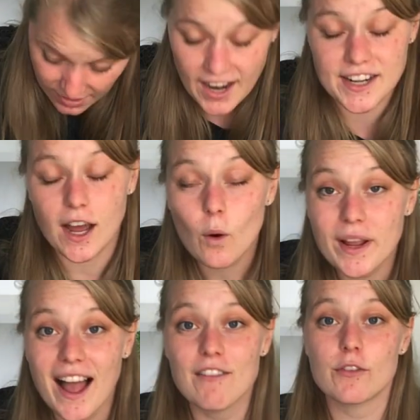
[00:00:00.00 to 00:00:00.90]
And now we
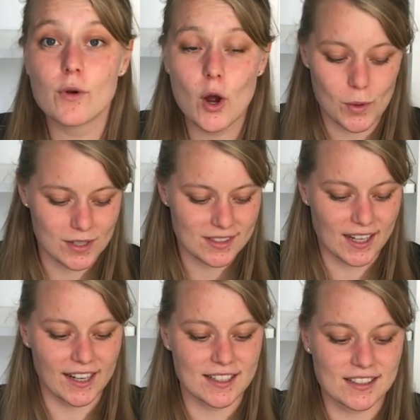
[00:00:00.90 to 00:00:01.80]
have a robot
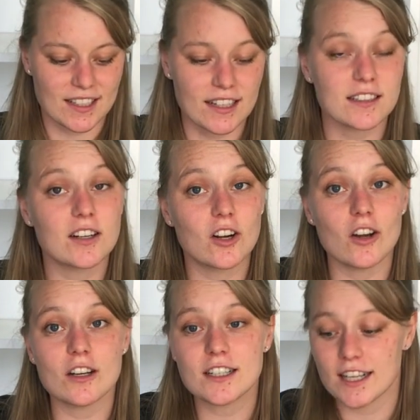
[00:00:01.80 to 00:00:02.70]
that can select a
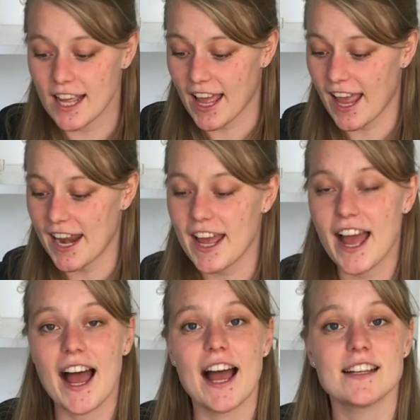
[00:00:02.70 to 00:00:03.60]
color and a
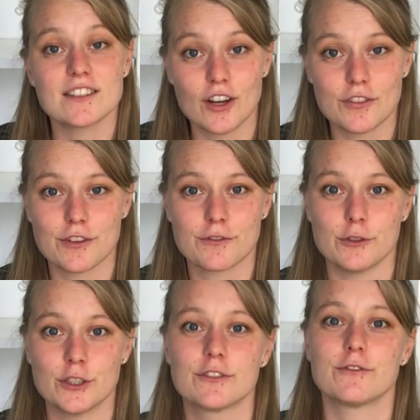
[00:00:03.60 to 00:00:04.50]
hand or a
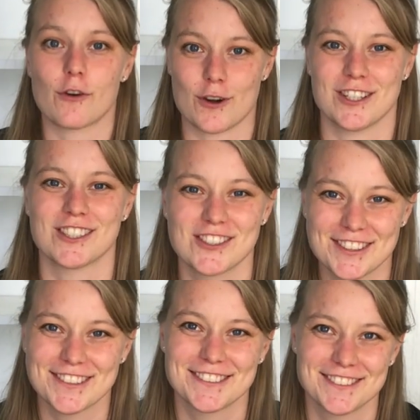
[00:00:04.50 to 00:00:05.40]
foot for us.
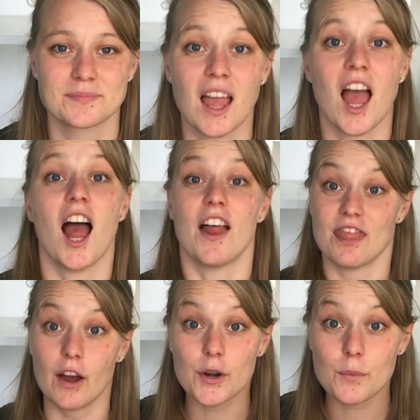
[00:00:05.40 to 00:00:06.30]

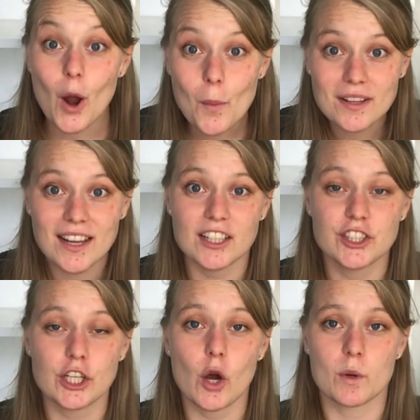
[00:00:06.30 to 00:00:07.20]
Now the robot can
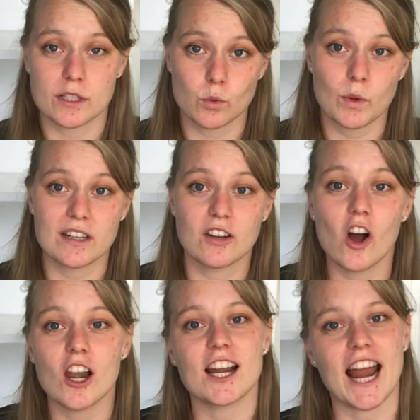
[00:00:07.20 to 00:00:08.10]
show us which
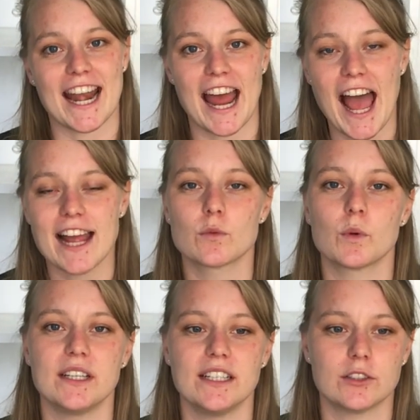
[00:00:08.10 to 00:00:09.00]
color and hand
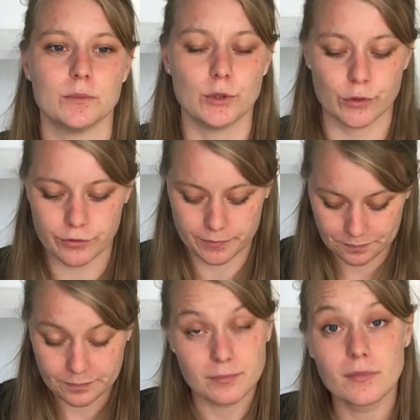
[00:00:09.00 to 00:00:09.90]
we need to move,
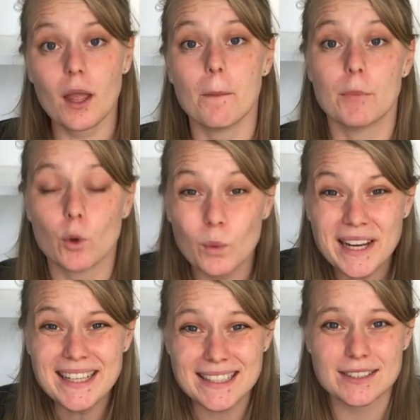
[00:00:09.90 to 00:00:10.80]
but
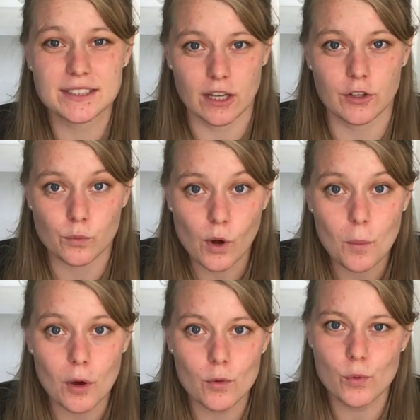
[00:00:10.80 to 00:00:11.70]
we need to tell the
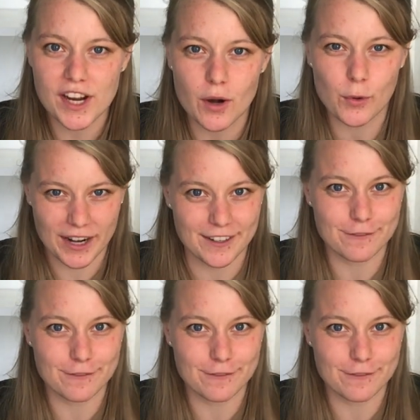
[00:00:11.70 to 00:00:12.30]
robot we are ready